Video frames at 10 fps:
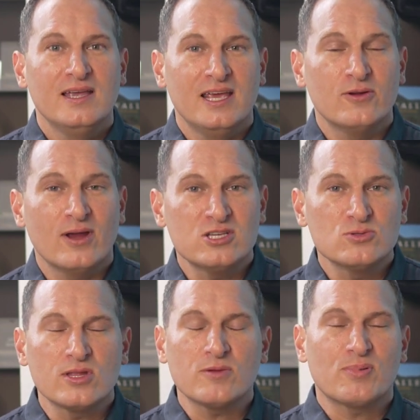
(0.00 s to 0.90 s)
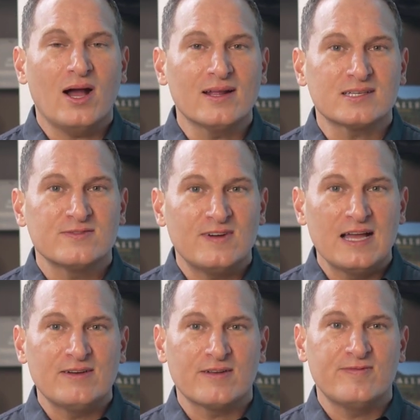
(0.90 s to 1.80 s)
Integrations with other products,
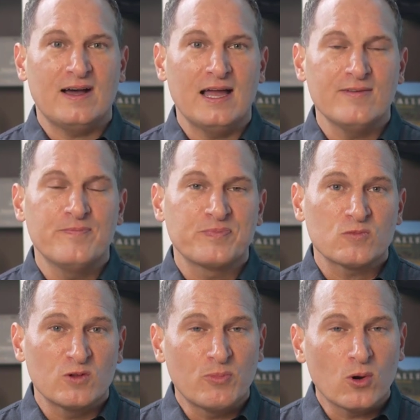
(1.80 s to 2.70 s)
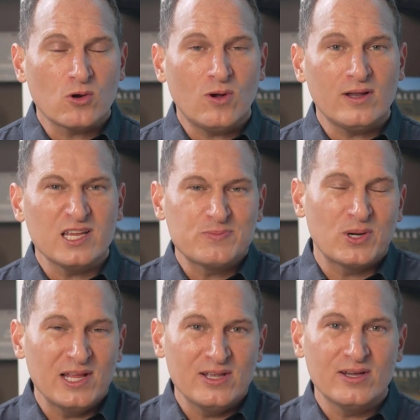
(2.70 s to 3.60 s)
5 out of 5. Report quality is
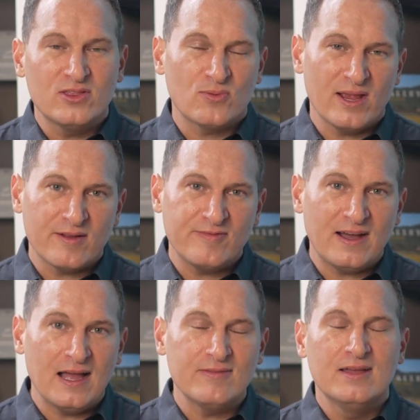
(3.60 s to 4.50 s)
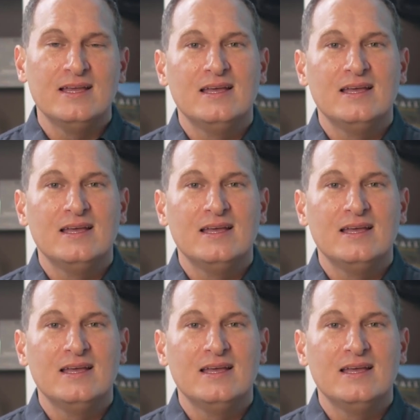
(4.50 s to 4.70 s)
pretty good, 3 out of 5.